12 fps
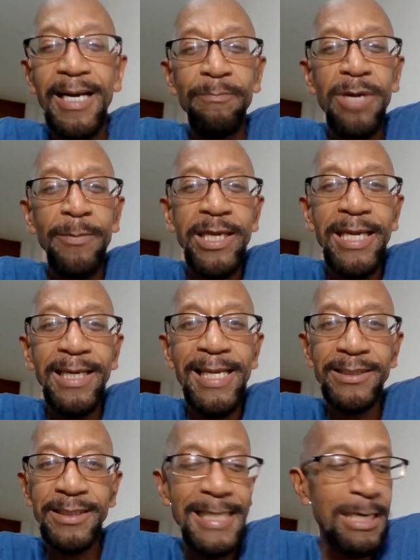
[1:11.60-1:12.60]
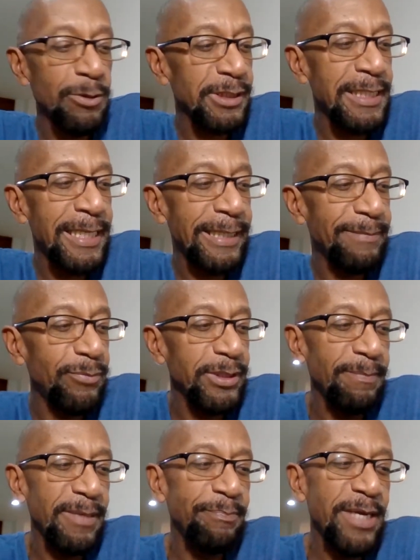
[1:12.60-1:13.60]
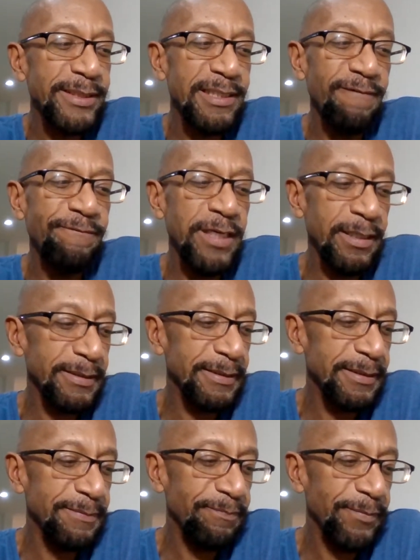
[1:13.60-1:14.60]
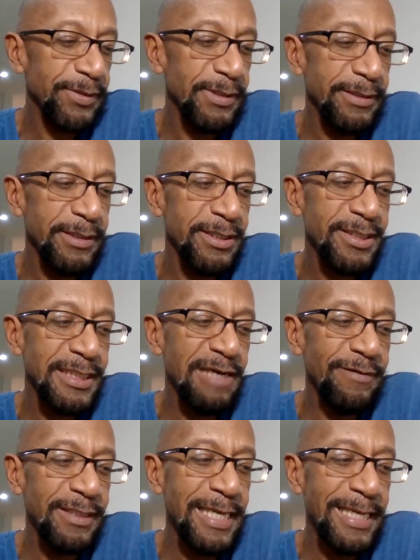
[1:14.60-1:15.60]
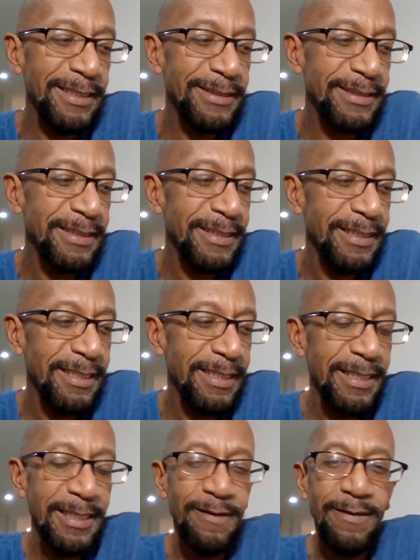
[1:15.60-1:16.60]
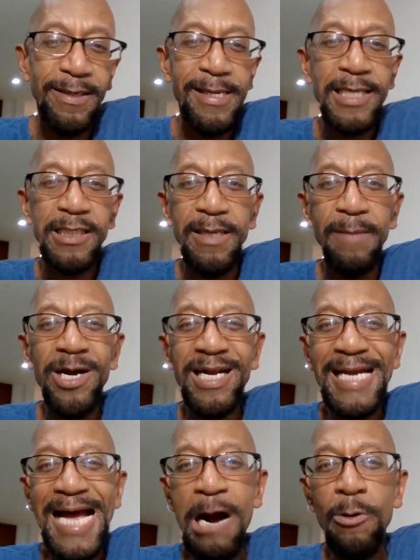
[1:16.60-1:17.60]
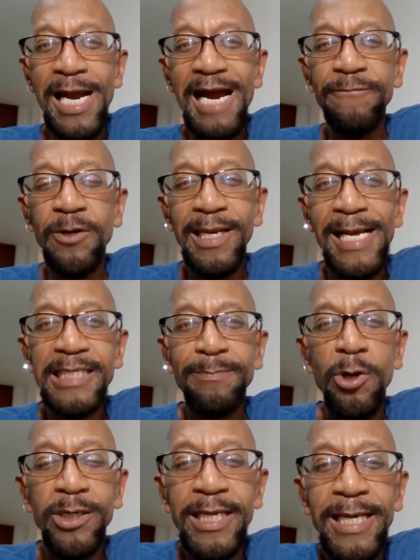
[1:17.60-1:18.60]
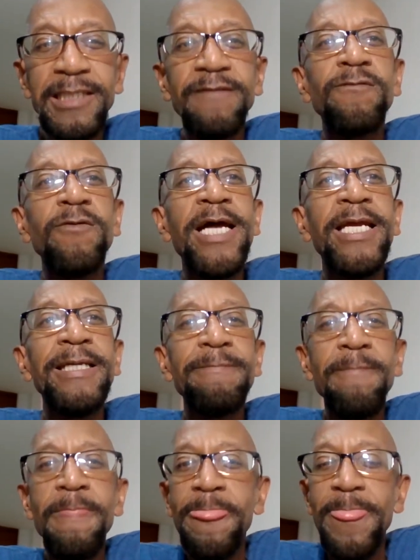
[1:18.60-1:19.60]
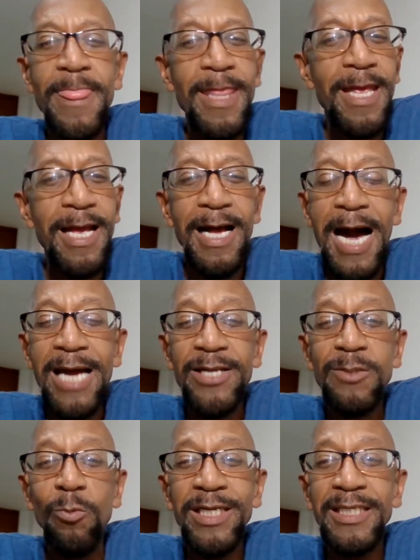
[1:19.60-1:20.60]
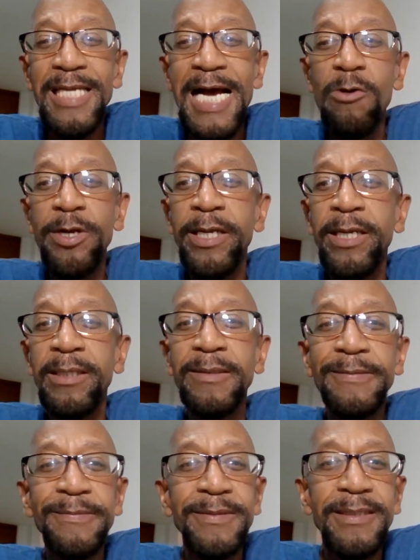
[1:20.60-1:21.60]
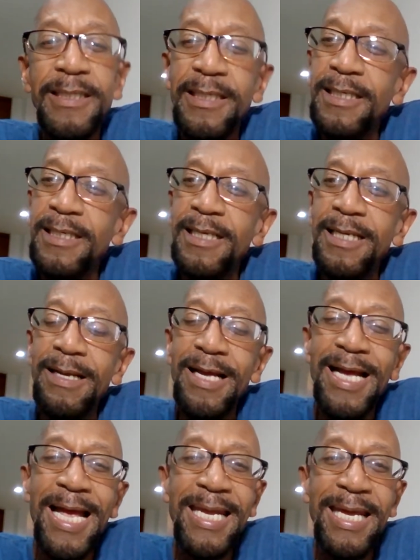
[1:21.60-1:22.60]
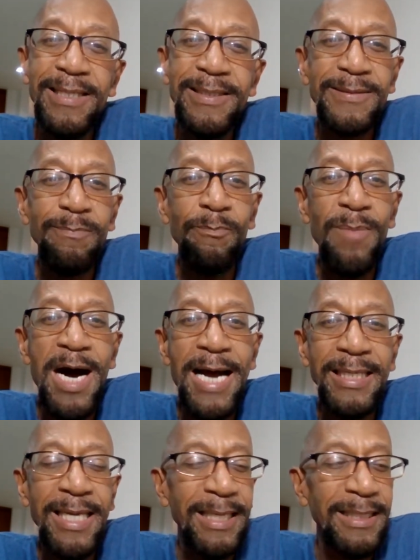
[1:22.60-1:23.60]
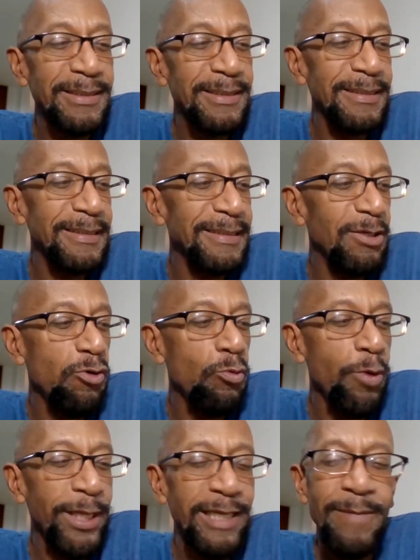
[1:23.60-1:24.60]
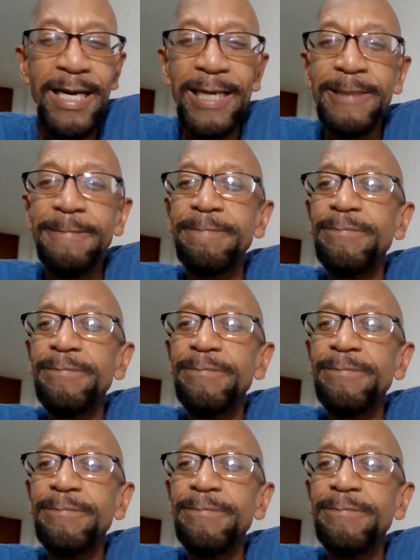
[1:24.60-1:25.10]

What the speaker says: I probably can't last an hour tonight, but the best I felt in 7 days. About an hour after the last broadcast on Friday, I just went downhill. Headaches, body aches, really bad.